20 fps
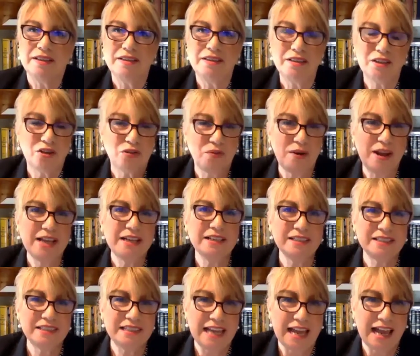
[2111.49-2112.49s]
the
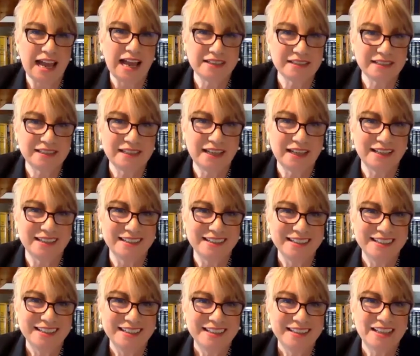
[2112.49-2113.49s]
greatest asset
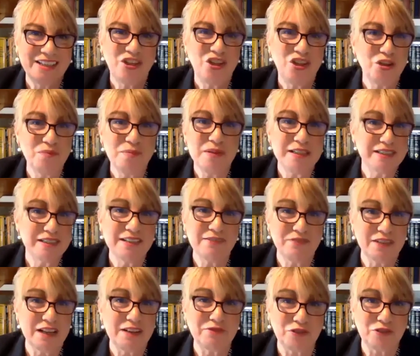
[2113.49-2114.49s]
that humans
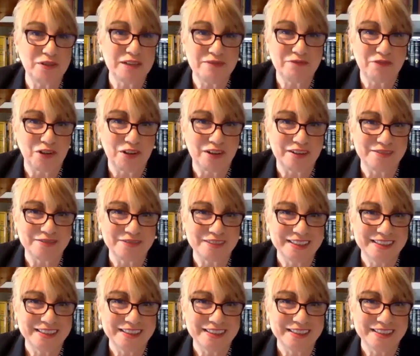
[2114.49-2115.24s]
have ever evolved.